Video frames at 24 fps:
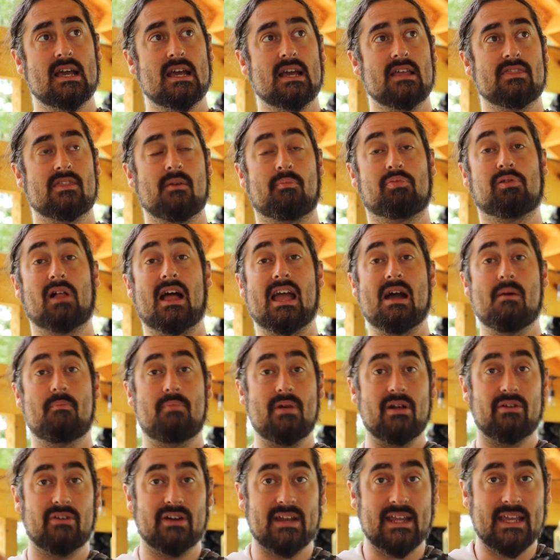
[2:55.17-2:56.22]
The
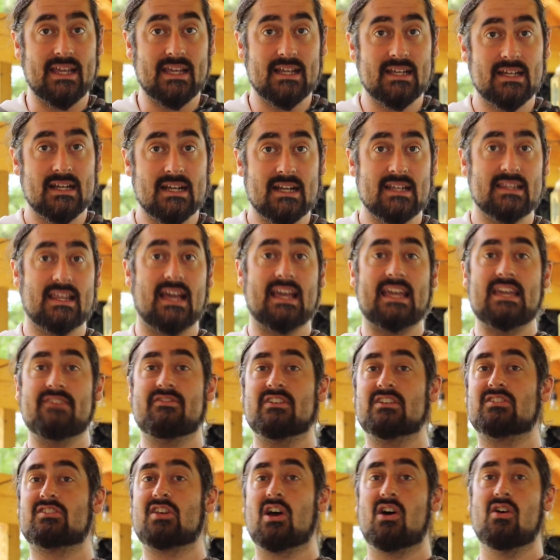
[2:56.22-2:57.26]
playability, the
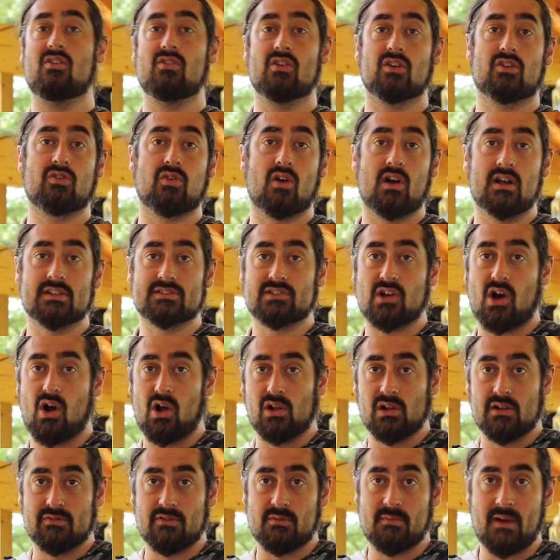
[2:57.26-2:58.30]
even tone across
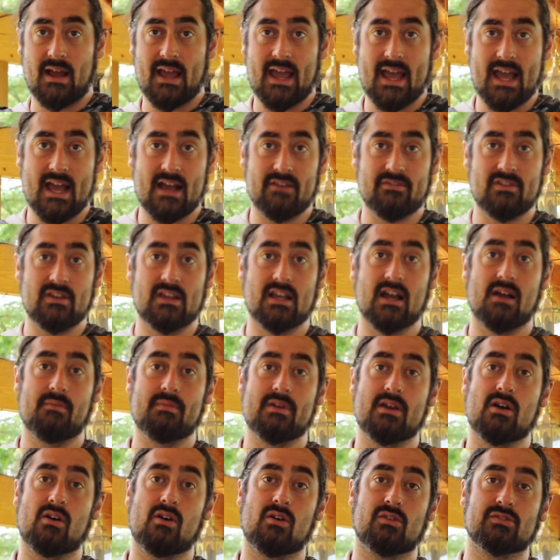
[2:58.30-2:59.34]
all of them I have. He got me
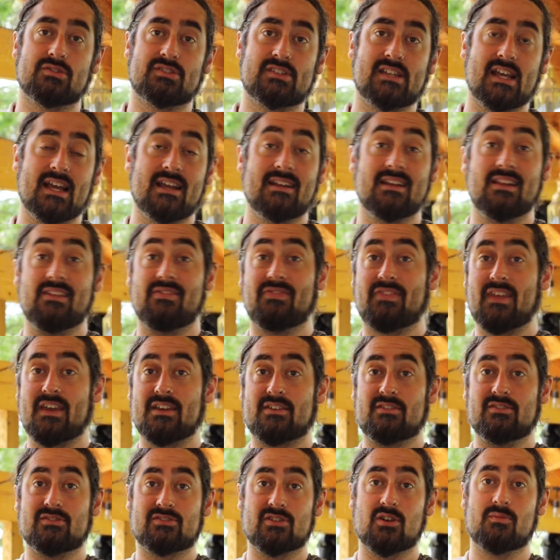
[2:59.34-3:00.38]
a whole set, and
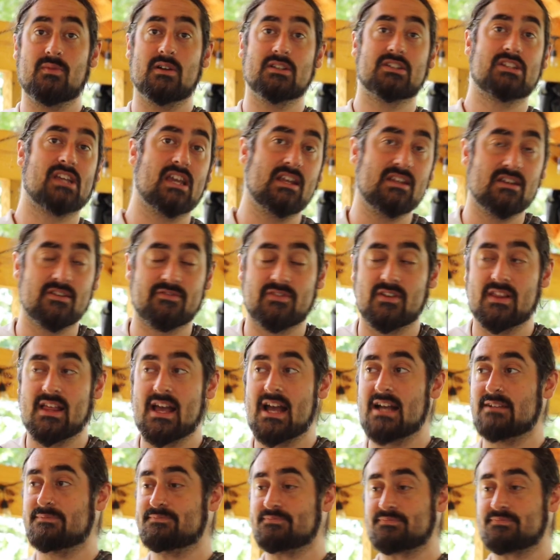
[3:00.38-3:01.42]
thank you so much, Kenya, for that.